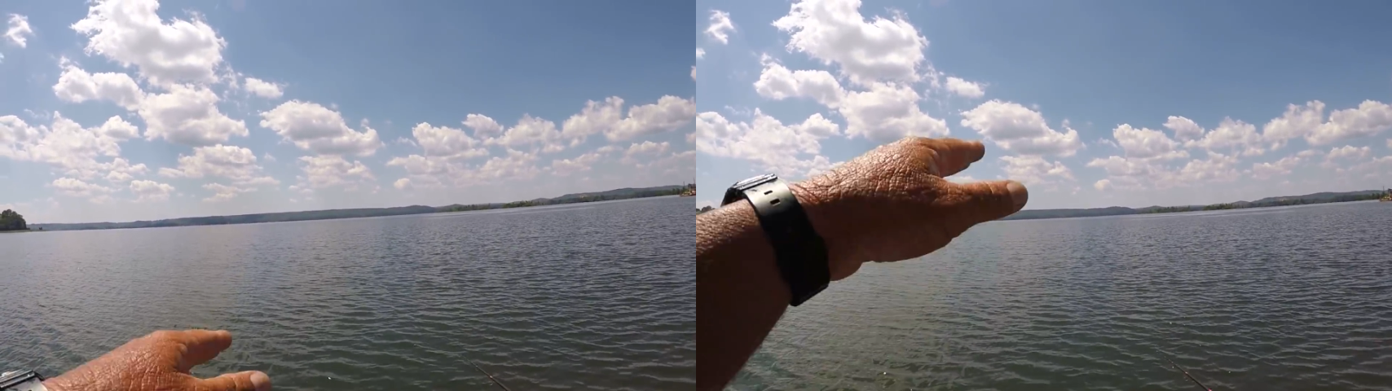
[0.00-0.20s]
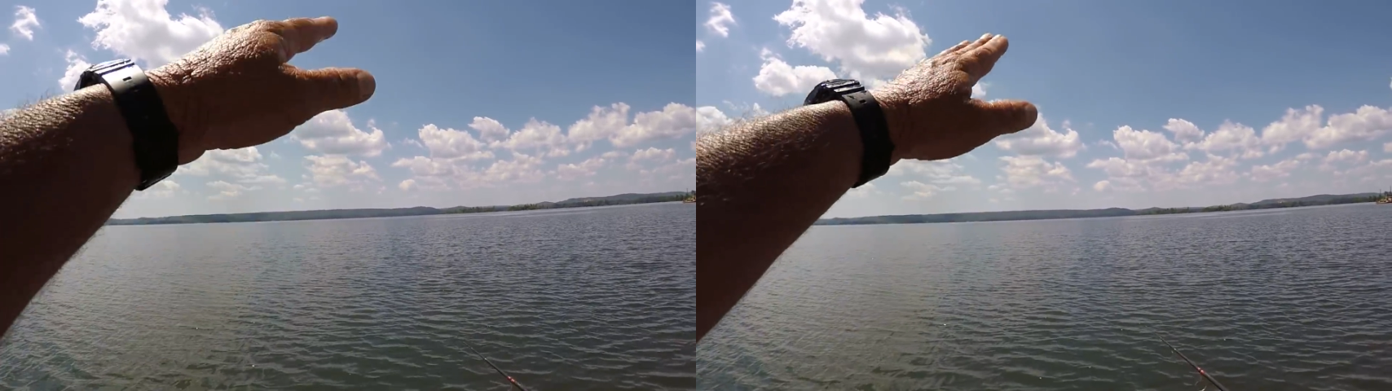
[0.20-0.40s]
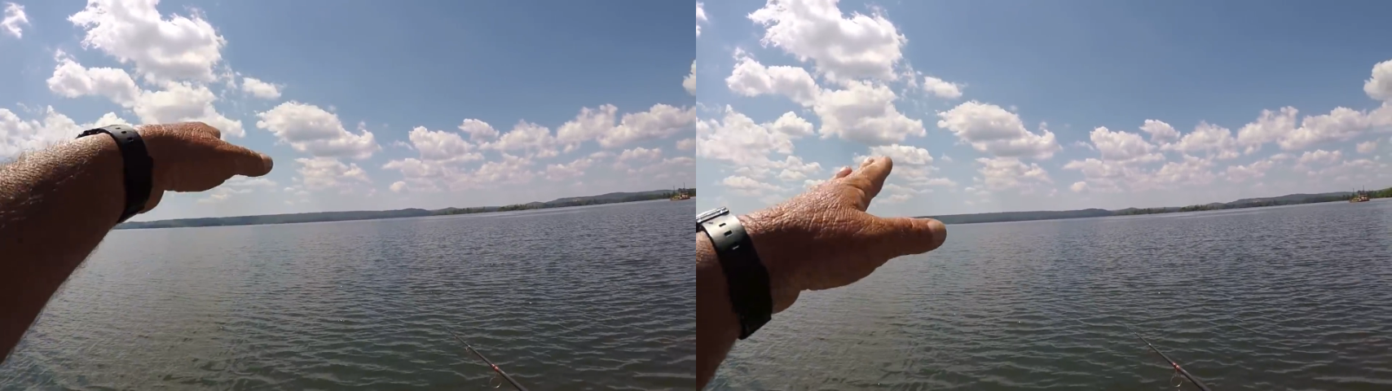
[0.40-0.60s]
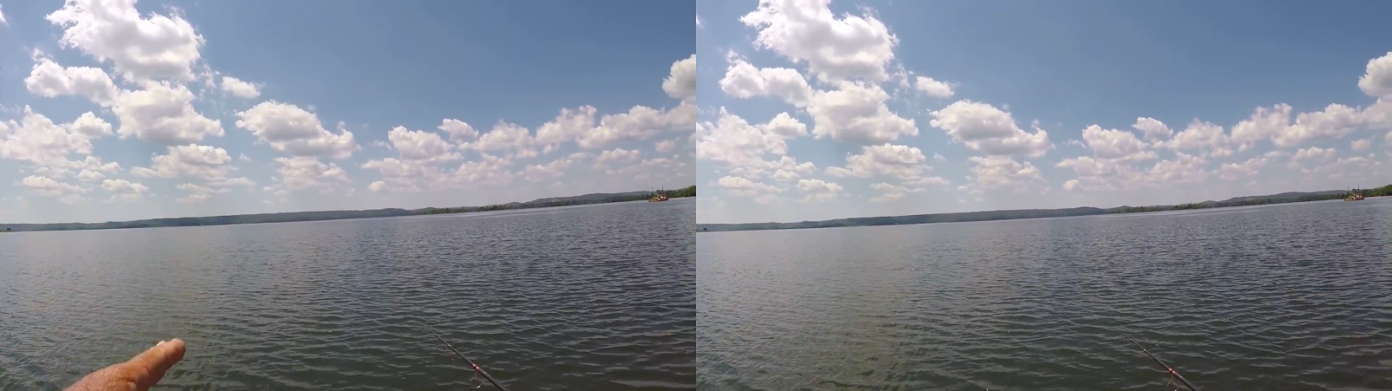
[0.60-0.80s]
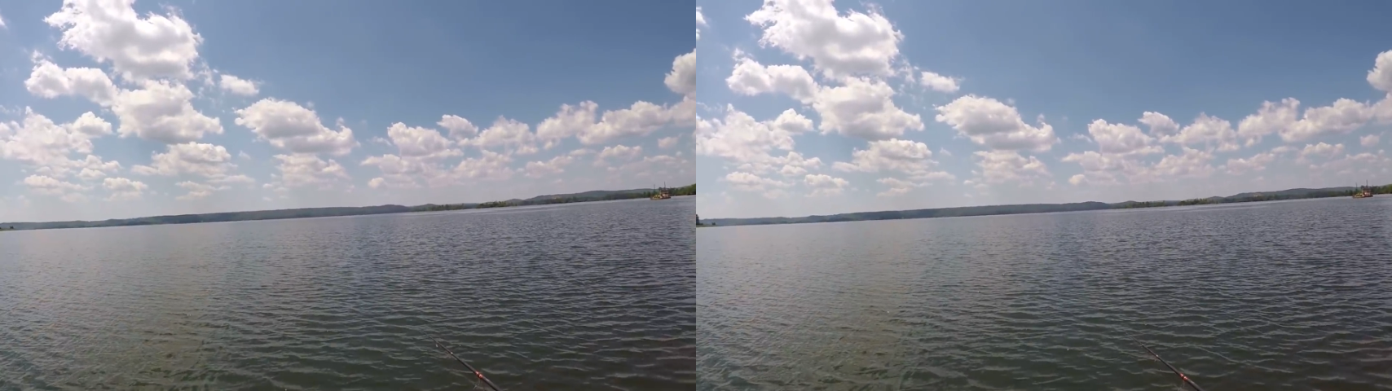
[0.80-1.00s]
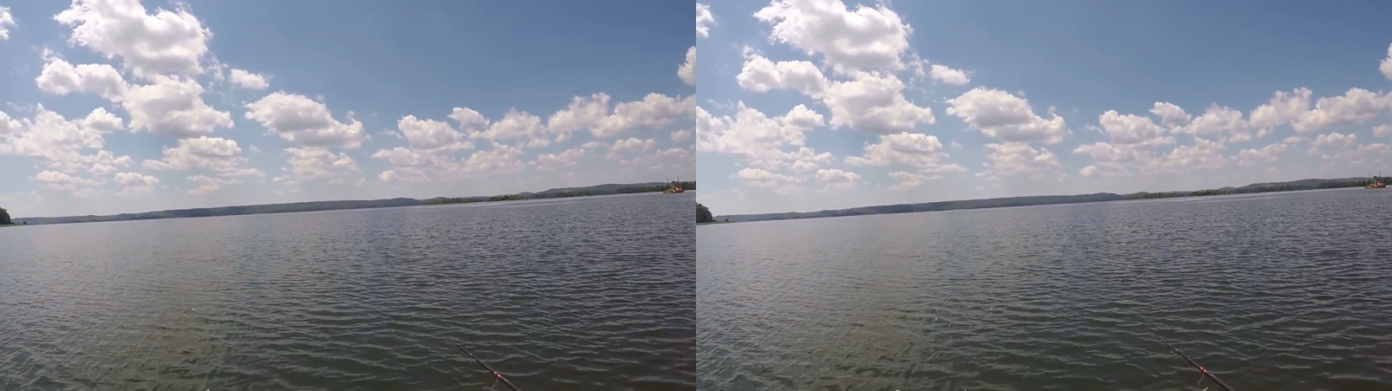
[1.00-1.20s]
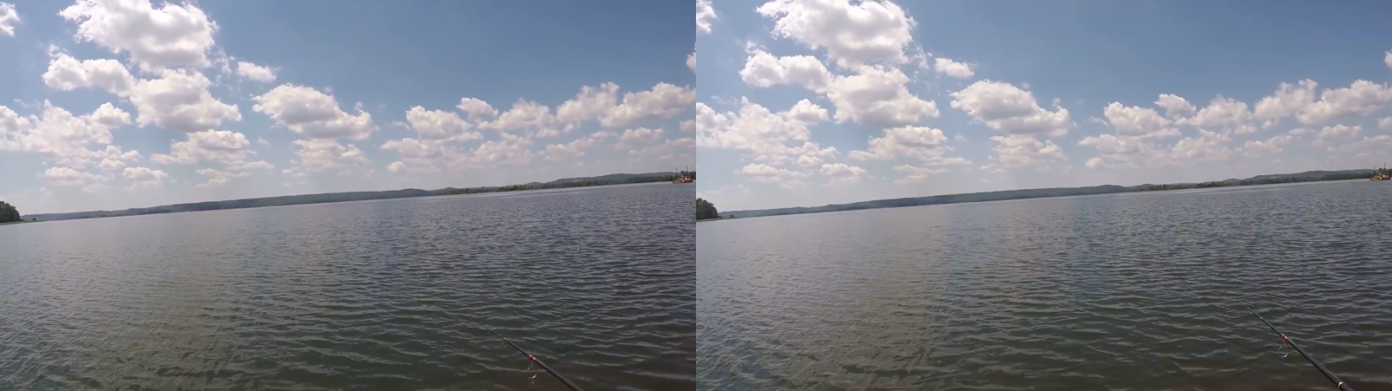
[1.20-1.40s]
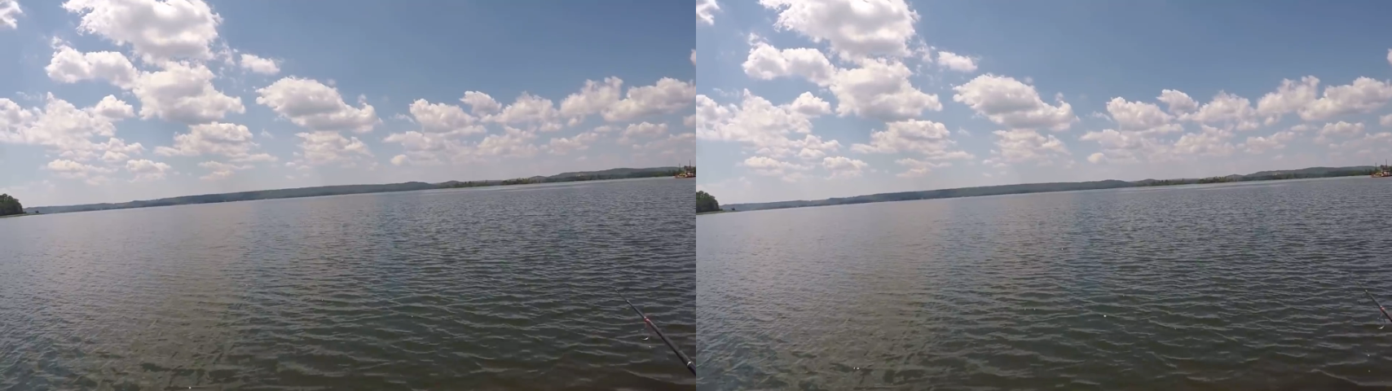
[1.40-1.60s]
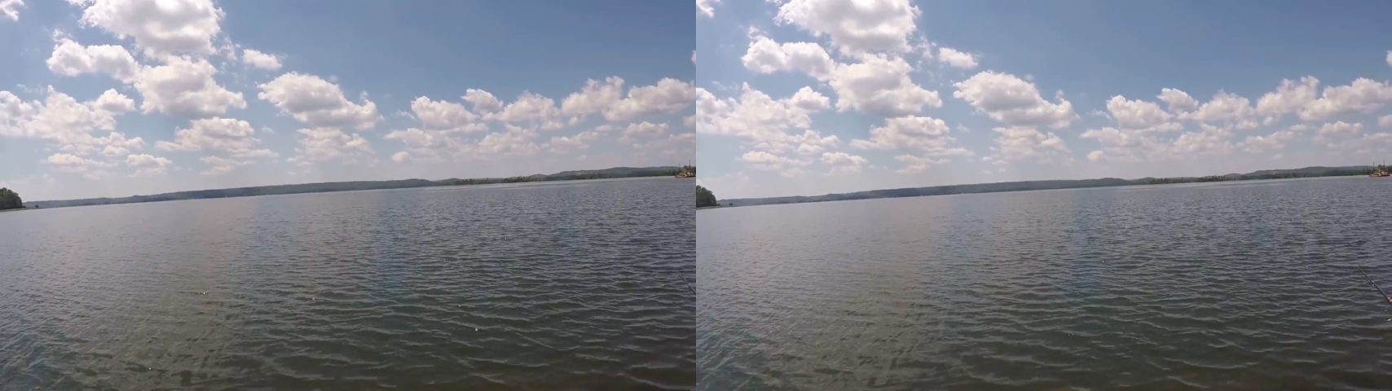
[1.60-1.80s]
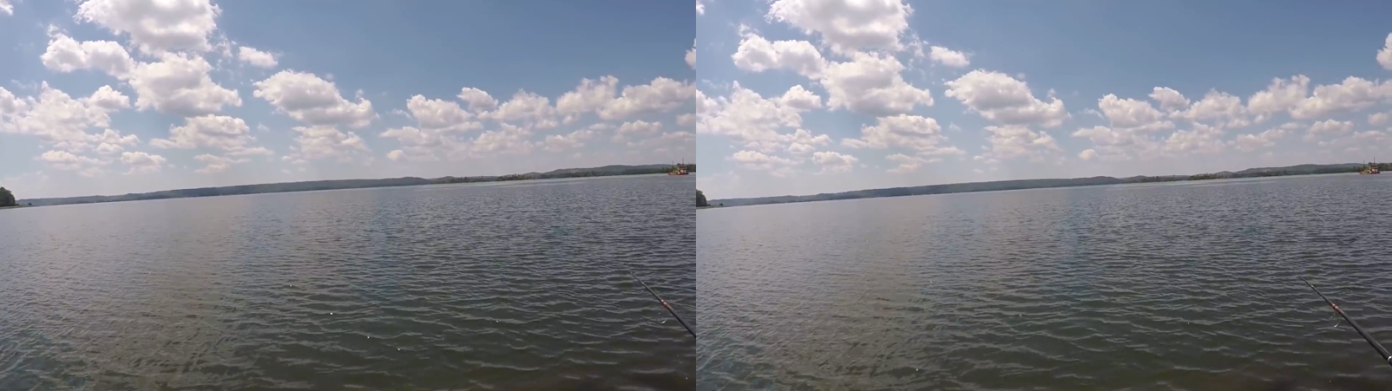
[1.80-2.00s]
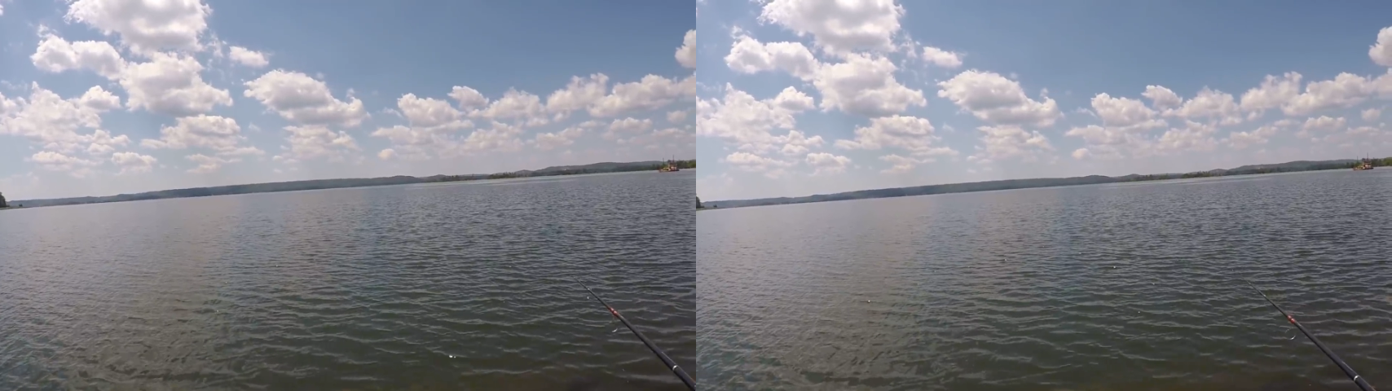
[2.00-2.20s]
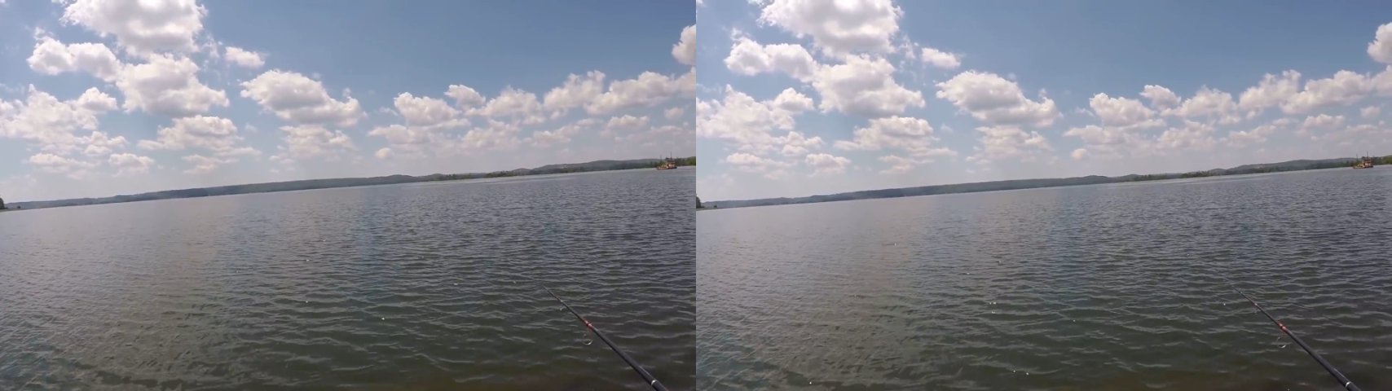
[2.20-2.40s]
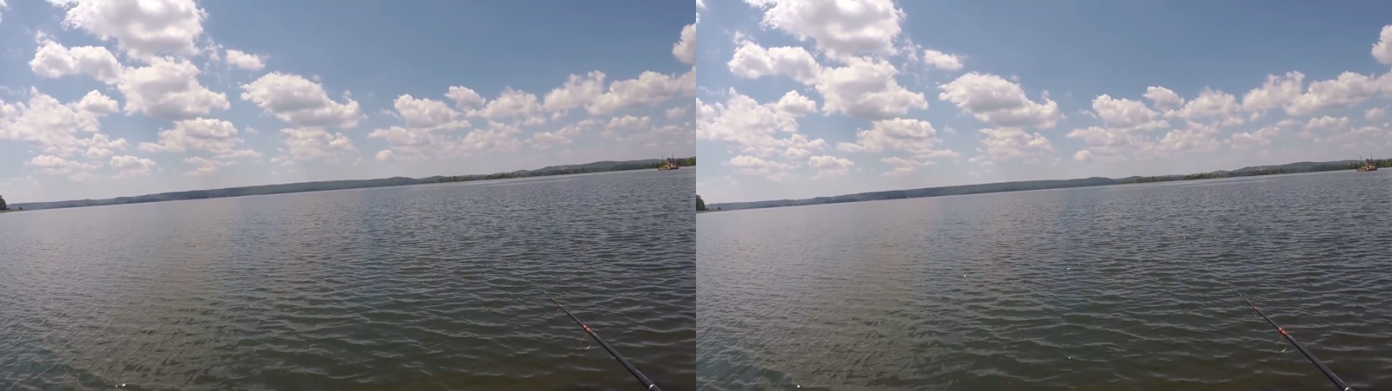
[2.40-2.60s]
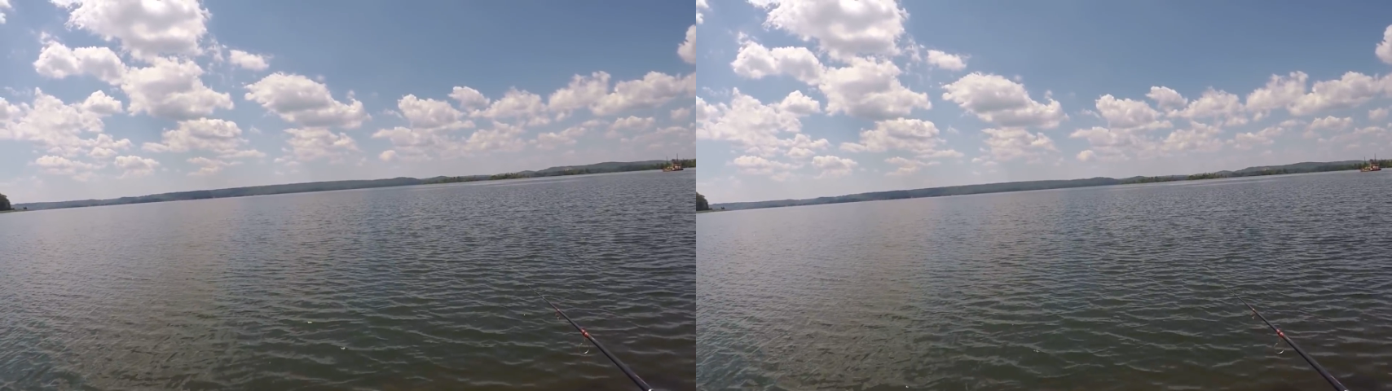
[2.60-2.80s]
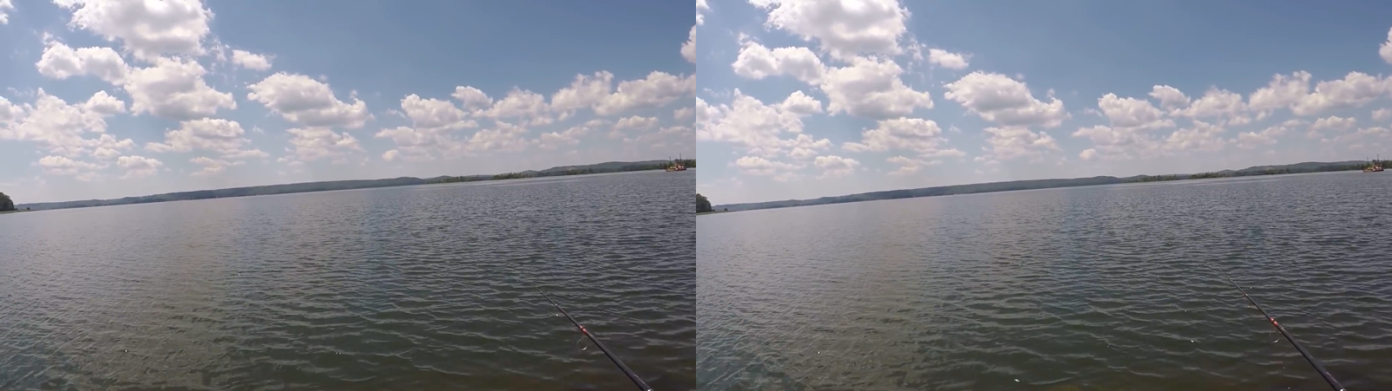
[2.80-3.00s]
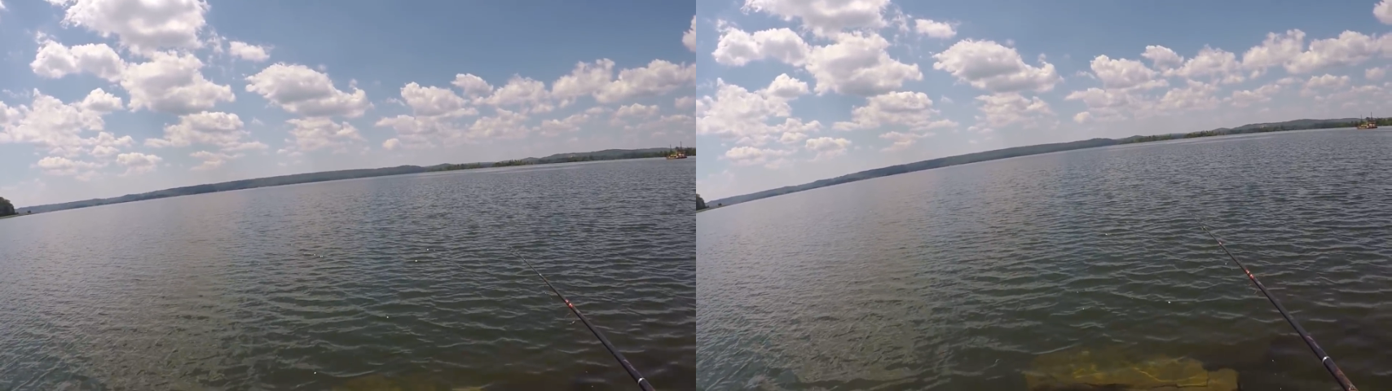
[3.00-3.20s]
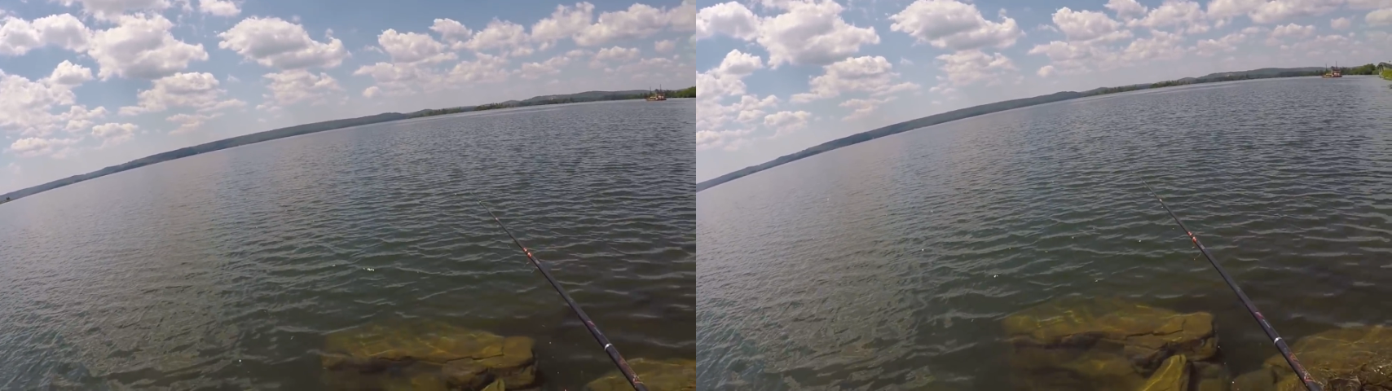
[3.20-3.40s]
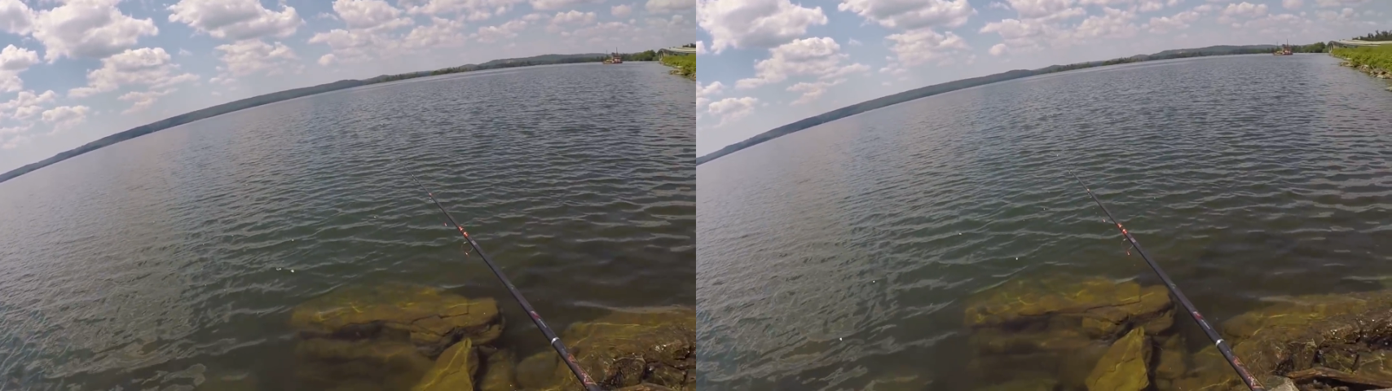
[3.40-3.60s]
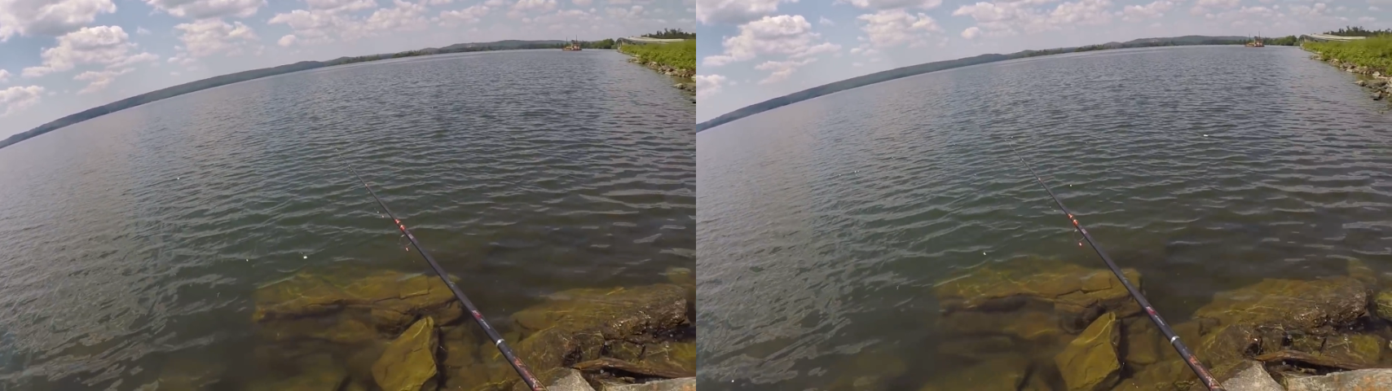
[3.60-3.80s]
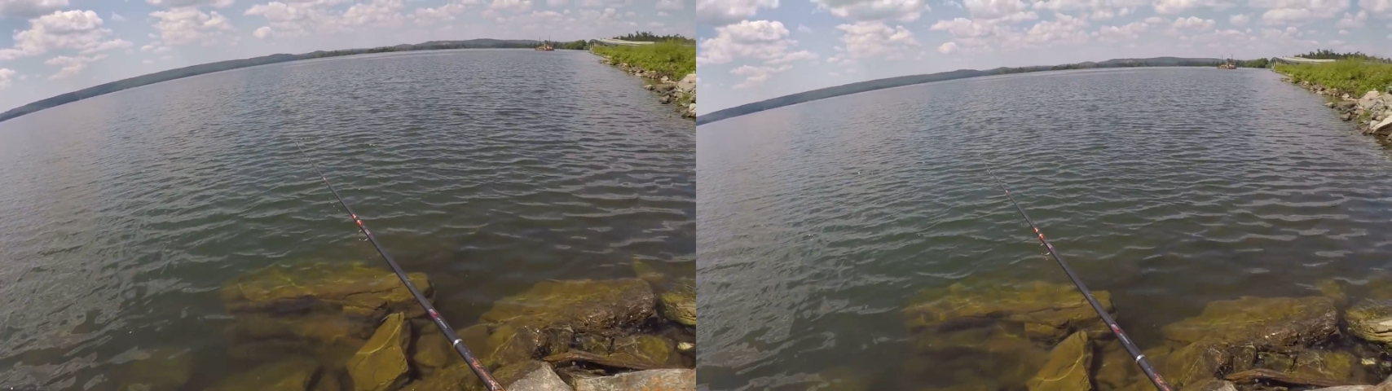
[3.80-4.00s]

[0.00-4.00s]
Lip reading: (no speaker visible)